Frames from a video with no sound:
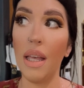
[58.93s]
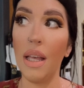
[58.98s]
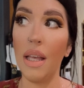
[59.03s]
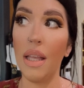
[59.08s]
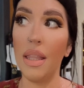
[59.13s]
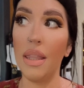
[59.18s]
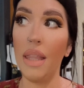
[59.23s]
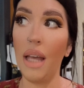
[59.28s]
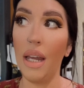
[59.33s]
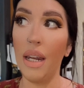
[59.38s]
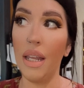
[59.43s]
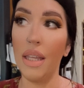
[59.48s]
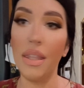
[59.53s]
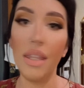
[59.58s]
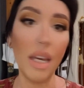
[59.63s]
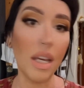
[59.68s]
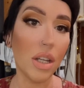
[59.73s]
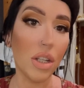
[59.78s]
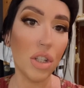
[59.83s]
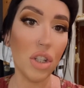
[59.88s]
That I
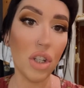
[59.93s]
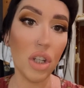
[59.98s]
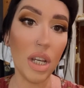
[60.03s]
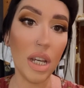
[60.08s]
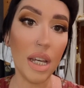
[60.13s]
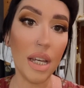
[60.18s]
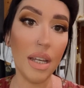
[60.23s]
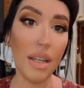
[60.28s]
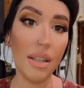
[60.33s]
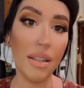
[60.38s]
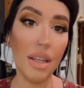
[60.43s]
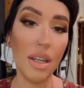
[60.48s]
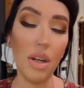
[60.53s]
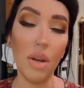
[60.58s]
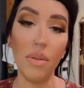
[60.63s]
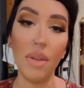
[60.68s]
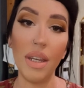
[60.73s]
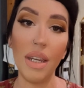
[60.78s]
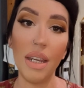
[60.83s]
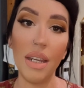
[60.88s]
think they
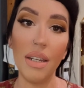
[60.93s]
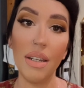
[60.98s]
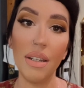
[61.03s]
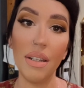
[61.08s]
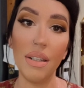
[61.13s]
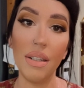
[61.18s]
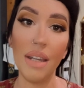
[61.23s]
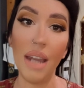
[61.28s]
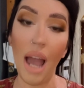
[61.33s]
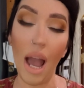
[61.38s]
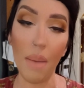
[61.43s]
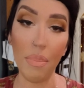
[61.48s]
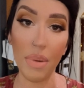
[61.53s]
didn't nap